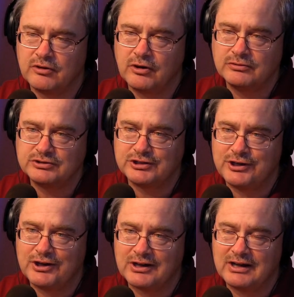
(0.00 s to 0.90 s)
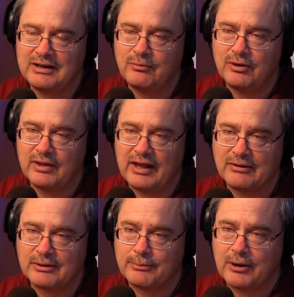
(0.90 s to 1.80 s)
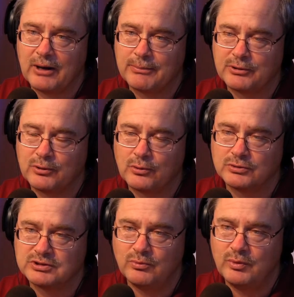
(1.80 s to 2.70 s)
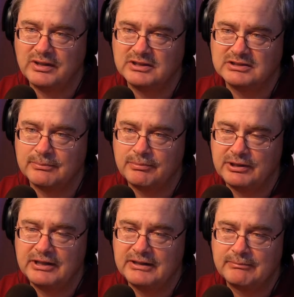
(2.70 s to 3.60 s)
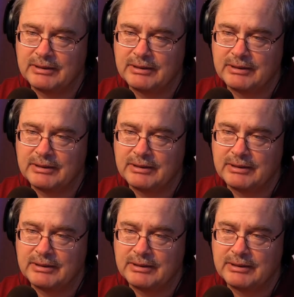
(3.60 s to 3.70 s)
drawn generically without the proper doors and windows and put in